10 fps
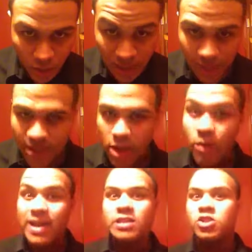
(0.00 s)
This video
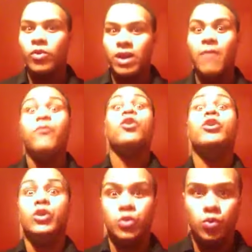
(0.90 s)
is straight up for
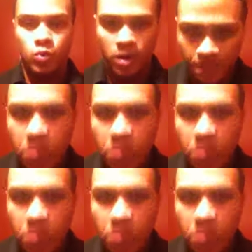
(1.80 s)
you.